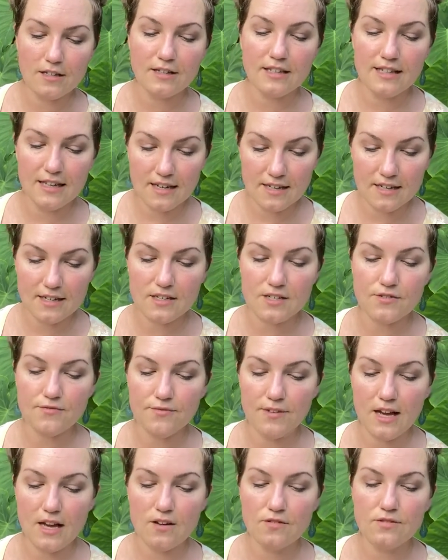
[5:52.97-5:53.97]
yet it is
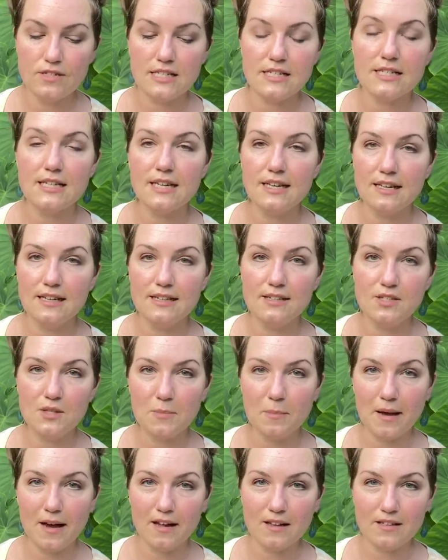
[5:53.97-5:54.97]
found in kings'
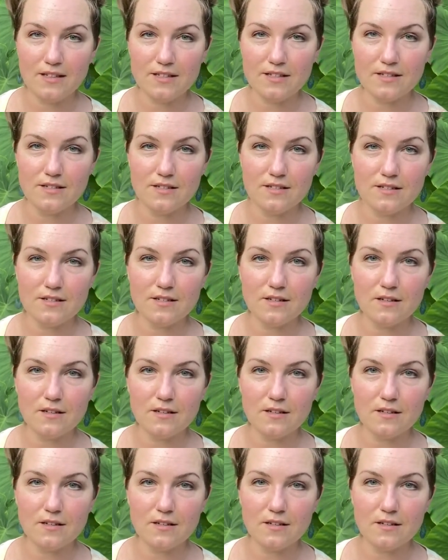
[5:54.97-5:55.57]
palaces.